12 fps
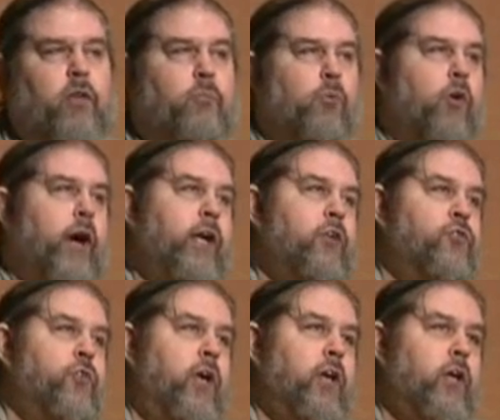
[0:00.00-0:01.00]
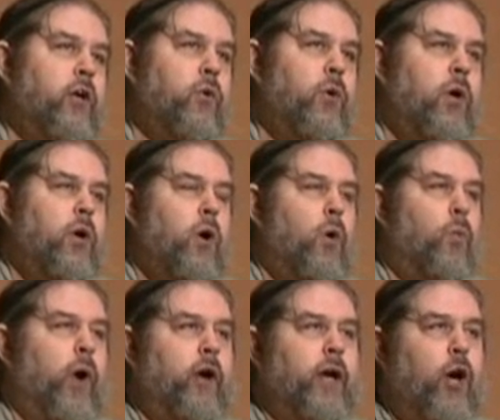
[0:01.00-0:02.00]
the more I can say to you,
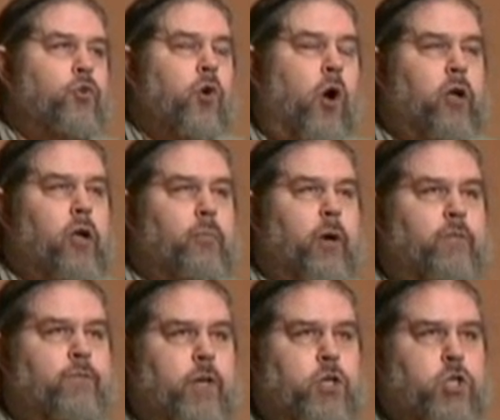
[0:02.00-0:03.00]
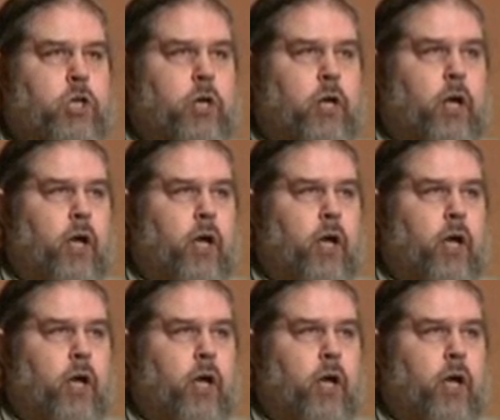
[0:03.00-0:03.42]
we are now talking about fiction